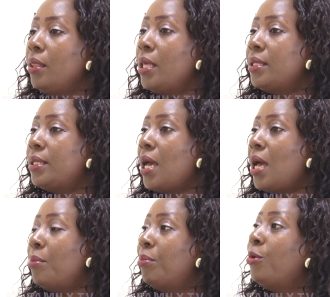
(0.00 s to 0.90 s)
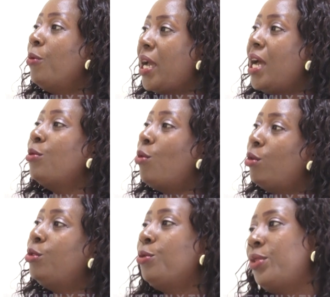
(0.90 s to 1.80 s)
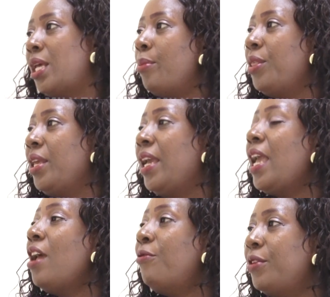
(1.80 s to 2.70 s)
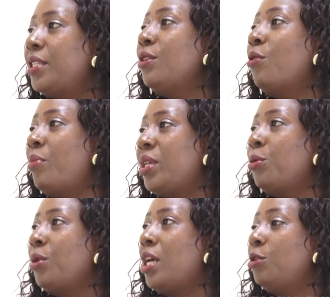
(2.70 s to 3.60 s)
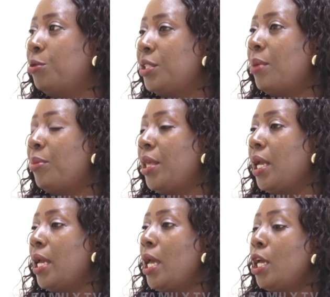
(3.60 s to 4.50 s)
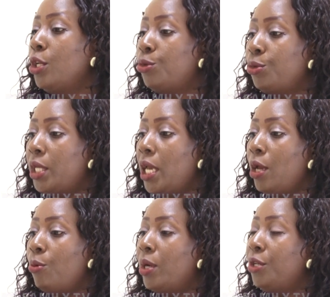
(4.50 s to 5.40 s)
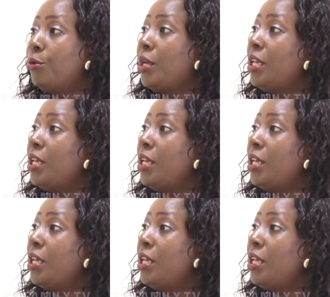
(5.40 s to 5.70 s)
that we can all do something. Every single person can do something. Today, when you